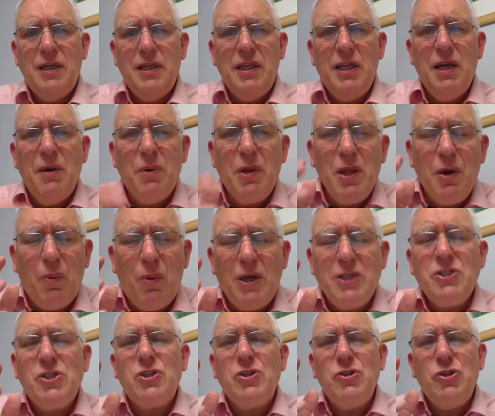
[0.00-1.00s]
They were the
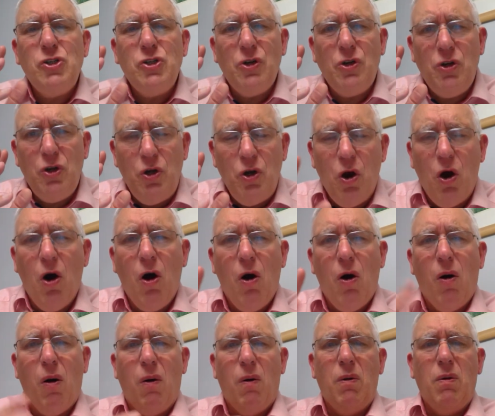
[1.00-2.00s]
ones who should
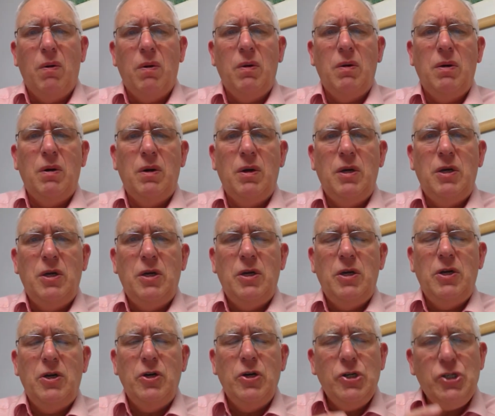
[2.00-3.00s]
know,
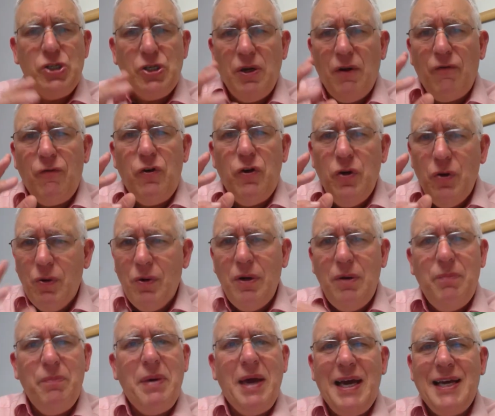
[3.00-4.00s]
who should have
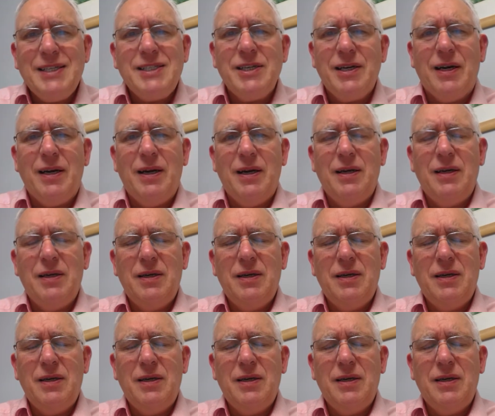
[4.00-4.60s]
known better.